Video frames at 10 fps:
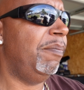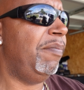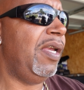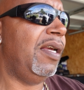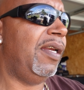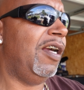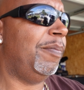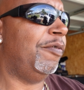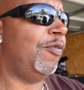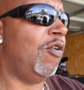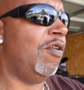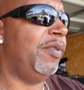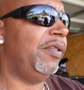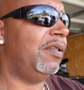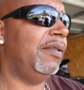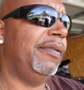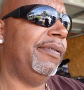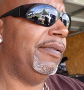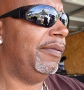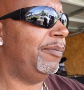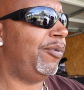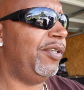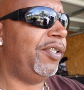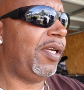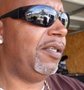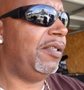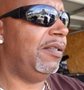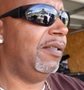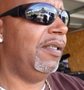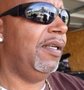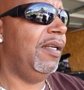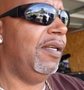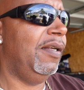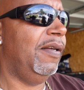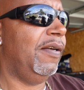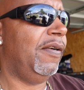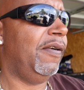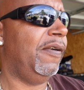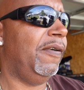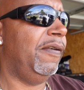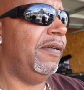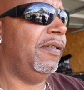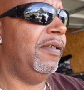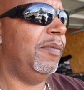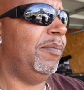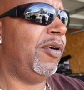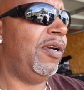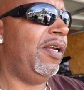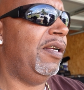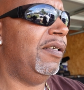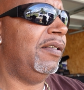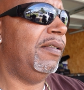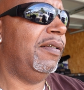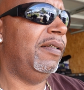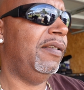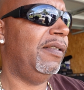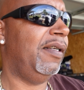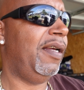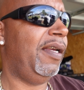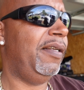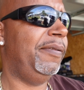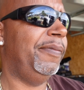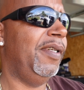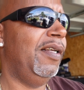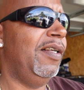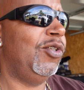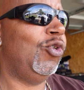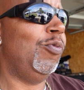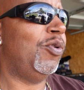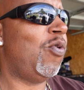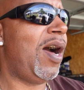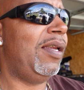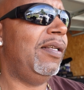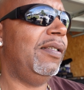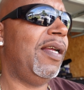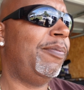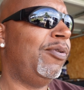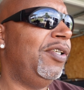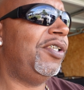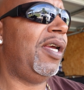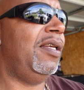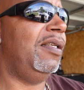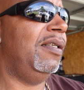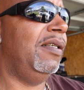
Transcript: BNL Performance, appreciate you. Uh, Burnell, hey, super quality, I appreciate it.